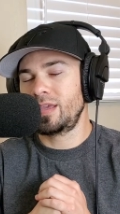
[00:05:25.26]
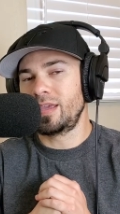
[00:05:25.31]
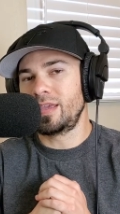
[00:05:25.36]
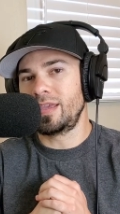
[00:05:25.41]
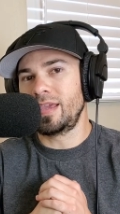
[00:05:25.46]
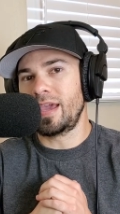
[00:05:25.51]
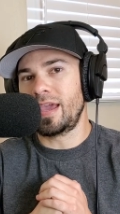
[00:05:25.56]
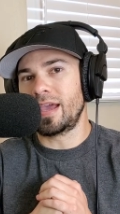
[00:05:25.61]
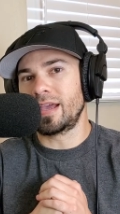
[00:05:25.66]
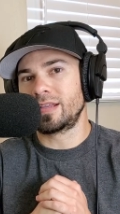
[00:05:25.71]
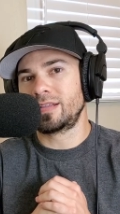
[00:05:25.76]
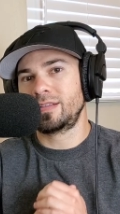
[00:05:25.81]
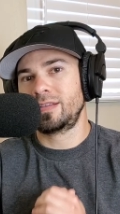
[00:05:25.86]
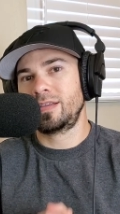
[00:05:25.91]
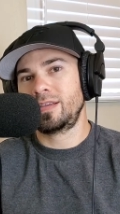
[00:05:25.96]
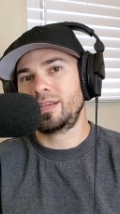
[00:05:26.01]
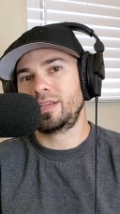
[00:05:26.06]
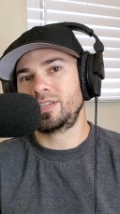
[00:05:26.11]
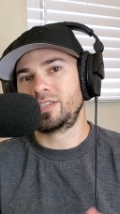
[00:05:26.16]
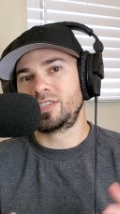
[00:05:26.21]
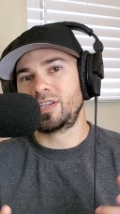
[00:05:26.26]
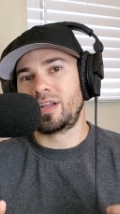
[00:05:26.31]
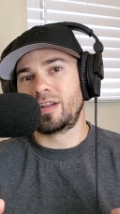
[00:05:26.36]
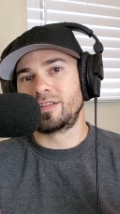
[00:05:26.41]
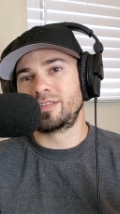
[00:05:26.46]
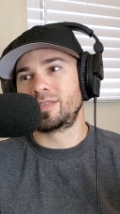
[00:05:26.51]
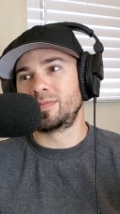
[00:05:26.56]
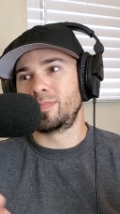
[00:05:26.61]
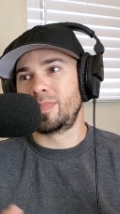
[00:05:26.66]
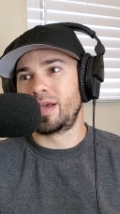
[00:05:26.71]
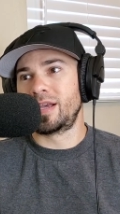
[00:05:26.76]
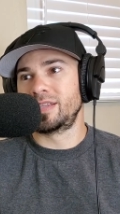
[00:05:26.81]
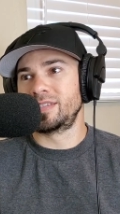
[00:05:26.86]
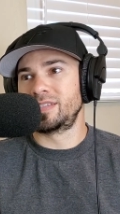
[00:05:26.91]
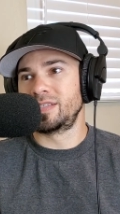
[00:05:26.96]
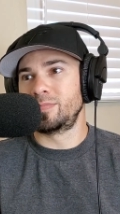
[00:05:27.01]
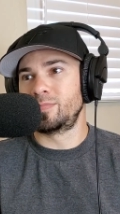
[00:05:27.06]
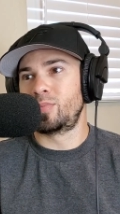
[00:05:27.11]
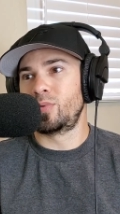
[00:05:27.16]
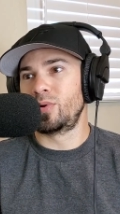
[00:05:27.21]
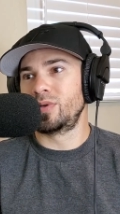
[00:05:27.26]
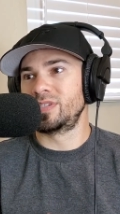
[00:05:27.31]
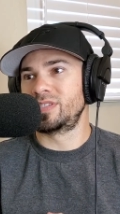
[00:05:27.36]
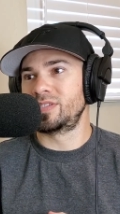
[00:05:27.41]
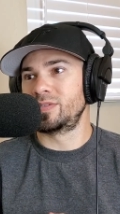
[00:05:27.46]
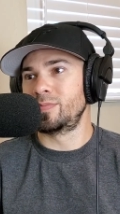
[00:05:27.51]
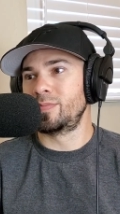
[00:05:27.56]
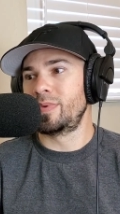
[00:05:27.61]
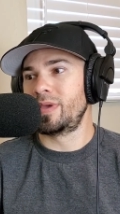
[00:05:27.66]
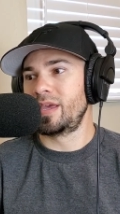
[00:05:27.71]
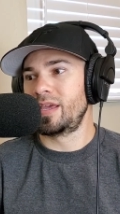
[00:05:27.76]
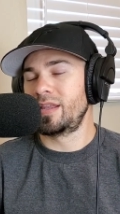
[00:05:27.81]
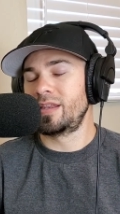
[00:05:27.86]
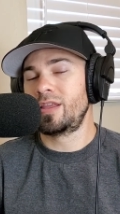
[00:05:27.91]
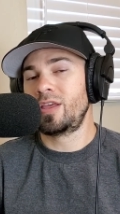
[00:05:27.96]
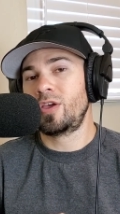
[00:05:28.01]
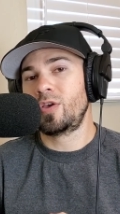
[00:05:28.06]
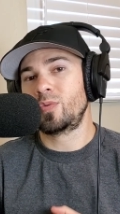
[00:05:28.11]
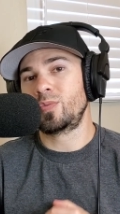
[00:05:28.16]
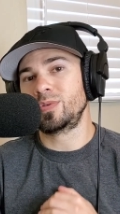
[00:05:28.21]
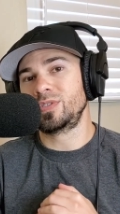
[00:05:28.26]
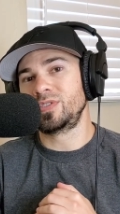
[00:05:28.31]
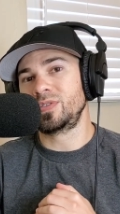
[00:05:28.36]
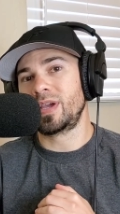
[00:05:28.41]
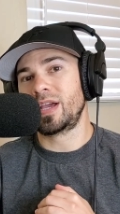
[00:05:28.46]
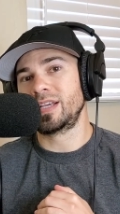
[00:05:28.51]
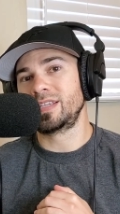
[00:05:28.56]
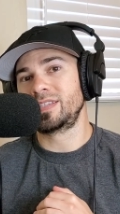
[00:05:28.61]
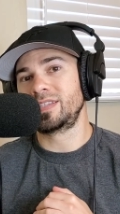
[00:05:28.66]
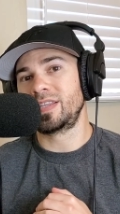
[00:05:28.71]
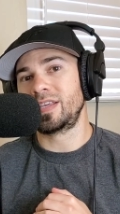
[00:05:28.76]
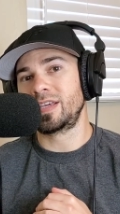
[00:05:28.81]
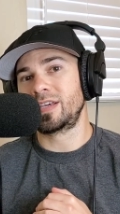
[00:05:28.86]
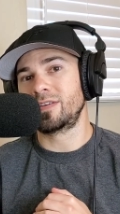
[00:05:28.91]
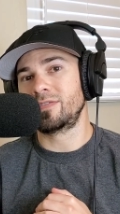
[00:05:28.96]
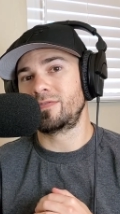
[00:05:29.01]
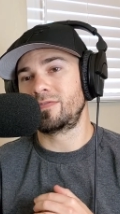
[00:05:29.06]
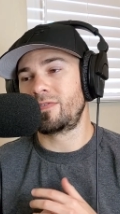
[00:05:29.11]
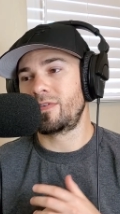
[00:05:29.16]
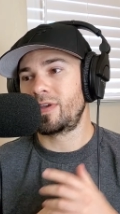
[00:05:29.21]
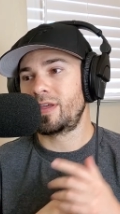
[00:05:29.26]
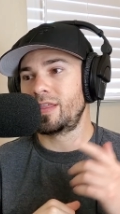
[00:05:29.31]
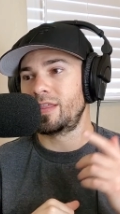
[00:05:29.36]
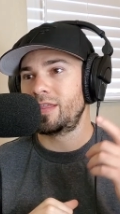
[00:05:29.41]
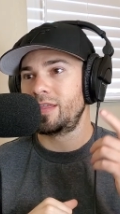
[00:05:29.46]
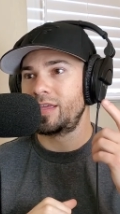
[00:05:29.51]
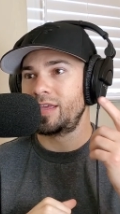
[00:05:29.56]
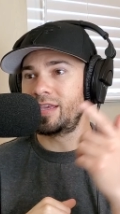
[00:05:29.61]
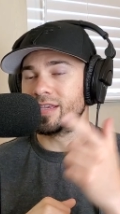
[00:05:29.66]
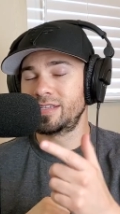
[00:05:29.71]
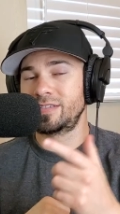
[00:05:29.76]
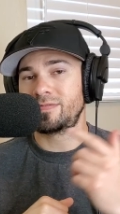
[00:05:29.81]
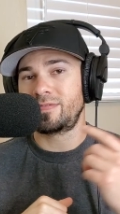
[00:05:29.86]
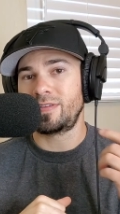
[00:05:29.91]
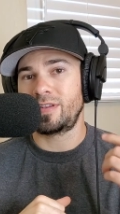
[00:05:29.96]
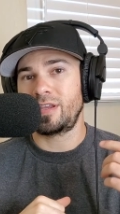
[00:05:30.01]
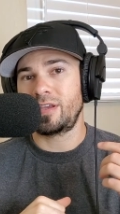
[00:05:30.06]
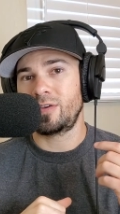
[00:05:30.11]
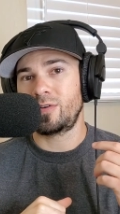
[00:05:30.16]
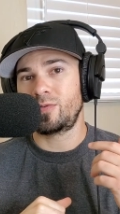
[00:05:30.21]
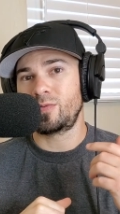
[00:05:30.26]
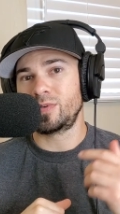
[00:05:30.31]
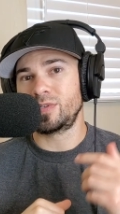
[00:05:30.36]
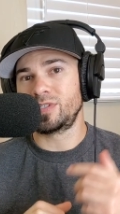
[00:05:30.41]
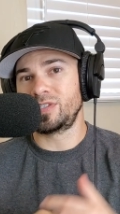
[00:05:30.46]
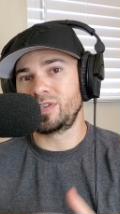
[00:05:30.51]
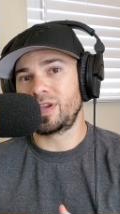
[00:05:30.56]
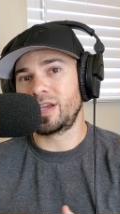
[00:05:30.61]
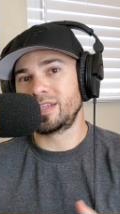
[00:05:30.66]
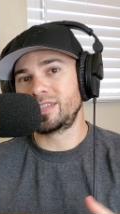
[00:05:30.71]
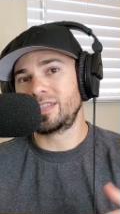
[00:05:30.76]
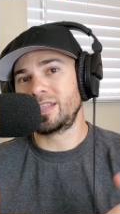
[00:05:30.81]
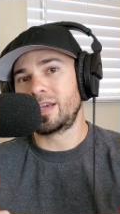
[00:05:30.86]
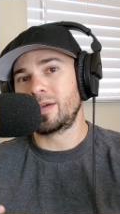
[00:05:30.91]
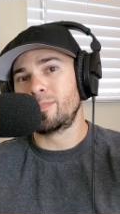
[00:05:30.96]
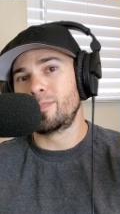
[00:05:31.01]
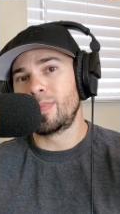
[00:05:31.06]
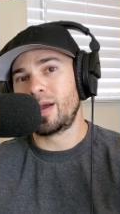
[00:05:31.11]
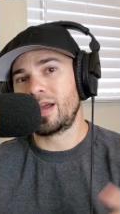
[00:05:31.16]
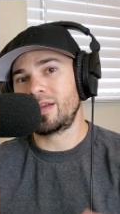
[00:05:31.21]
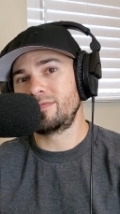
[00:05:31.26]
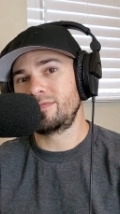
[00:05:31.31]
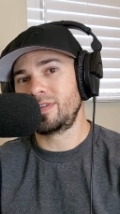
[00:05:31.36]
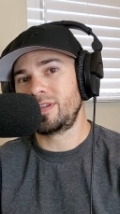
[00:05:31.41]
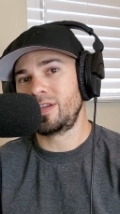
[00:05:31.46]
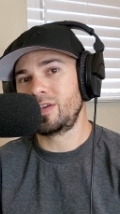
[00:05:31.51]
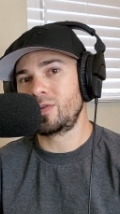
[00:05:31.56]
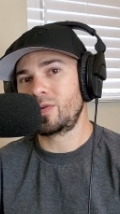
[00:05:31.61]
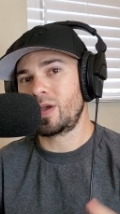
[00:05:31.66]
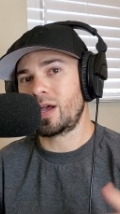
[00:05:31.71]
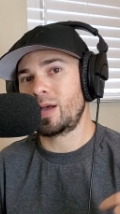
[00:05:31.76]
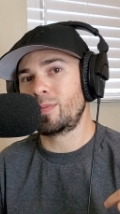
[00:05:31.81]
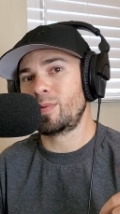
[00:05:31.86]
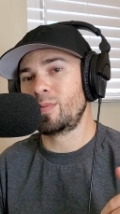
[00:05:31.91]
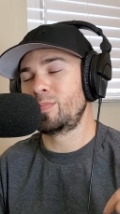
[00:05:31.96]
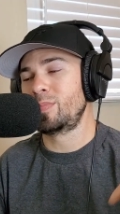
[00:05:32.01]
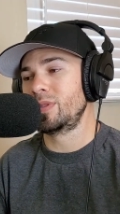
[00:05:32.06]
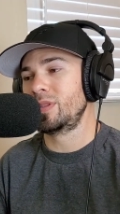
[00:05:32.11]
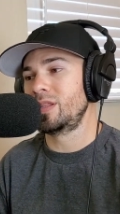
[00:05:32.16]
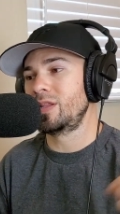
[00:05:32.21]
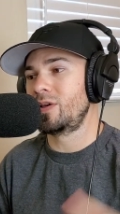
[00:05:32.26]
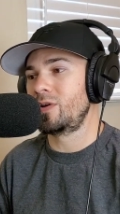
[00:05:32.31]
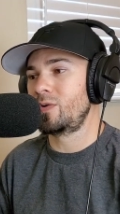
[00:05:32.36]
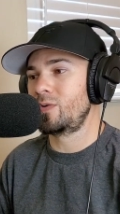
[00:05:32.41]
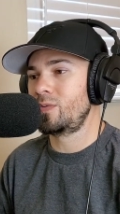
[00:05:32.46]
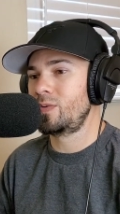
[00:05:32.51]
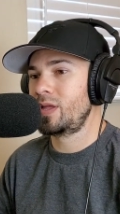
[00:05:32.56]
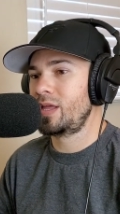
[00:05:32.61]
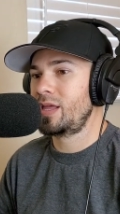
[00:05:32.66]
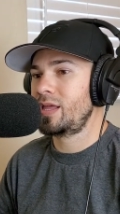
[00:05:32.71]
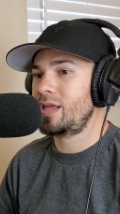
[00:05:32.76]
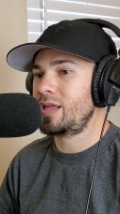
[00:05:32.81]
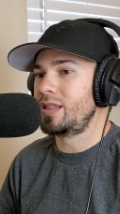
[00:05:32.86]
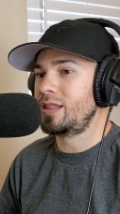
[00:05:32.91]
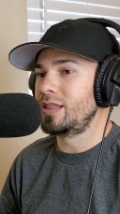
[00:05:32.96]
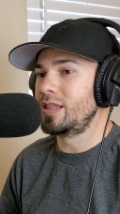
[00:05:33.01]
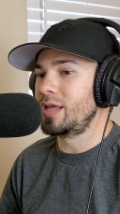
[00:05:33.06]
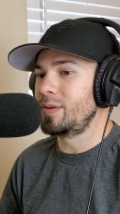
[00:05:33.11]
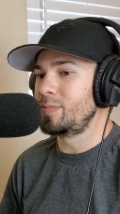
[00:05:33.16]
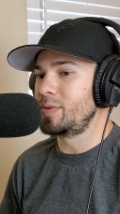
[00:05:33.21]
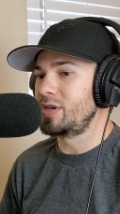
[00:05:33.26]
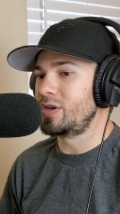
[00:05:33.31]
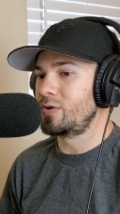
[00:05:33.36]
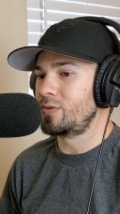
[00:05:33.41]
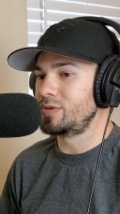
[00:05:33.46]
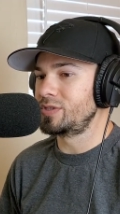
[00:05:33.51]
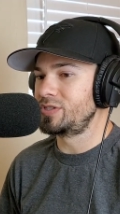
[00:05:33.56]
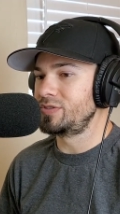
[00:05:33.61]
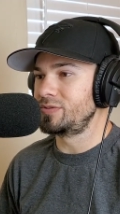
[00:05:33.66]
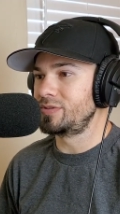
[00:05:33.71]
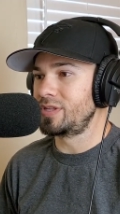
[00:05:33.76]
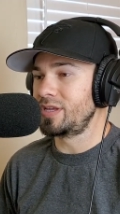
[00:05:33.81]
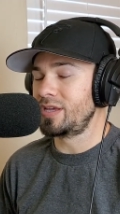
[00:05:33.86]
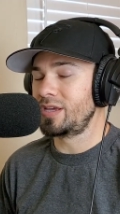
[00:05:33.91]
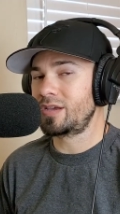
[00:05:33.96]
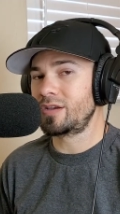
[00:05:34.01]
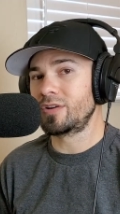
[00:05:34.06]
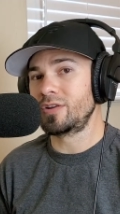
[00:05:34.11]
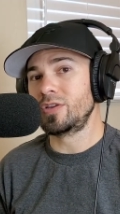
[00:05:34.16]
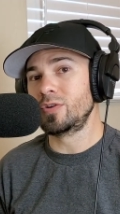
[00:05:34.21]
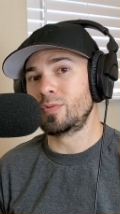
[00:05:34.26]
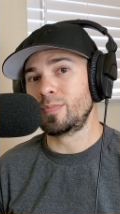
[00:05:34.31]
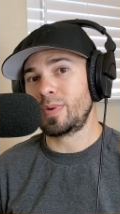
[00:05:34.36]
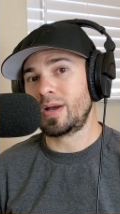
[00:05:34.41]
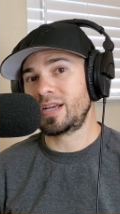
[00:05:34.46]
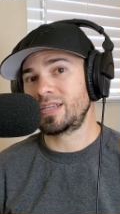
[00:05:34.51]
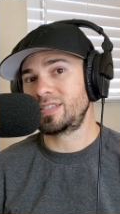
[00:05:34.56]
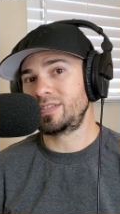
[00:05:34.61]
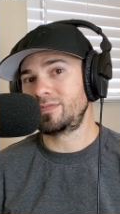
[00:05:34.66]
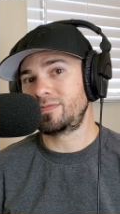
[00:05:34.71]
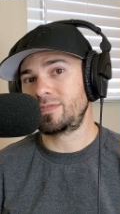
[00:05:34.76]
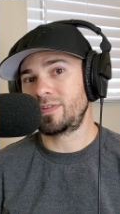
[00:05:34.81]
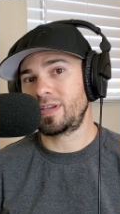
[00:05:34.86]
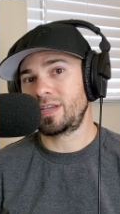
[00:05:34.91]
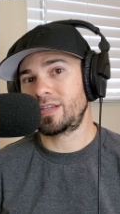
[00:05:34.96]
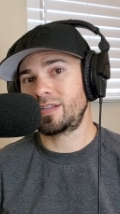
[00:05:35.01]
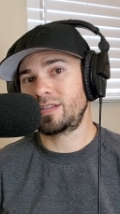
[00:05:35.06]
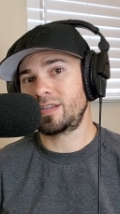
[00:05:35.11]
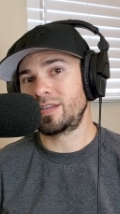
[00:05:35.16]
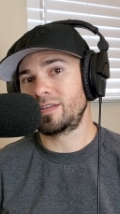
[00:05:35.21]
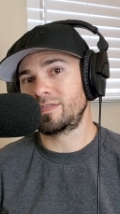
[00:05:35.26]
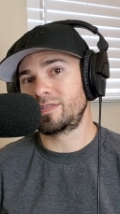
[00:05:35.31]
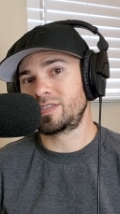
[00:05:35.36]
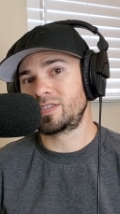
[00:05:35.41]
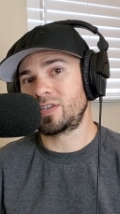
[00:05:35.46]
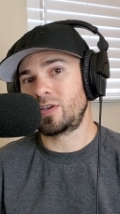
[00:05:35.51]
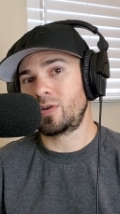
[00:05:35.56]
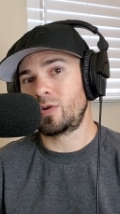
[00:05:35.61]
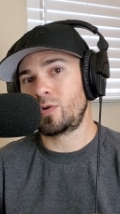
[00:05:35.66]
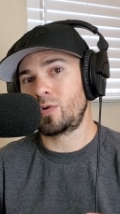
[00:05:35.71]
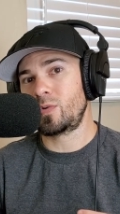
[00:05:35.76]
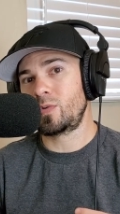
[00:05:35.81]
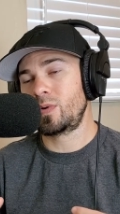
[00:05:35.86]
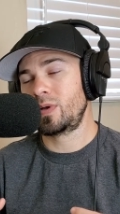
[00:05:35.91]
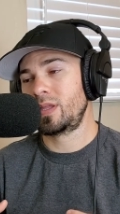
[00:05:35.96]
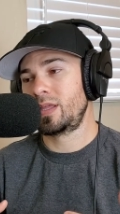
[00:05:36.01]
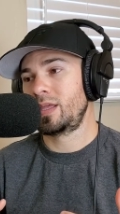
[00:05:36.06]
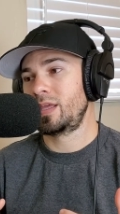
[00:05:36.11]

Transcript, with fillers: yeah. Shout out to Mozzy, Boyz to Men. What'd you guys think of his video? What'd you guys think of my video? Comment below. Let me know what you think. Are you a Mozzy fan? If so,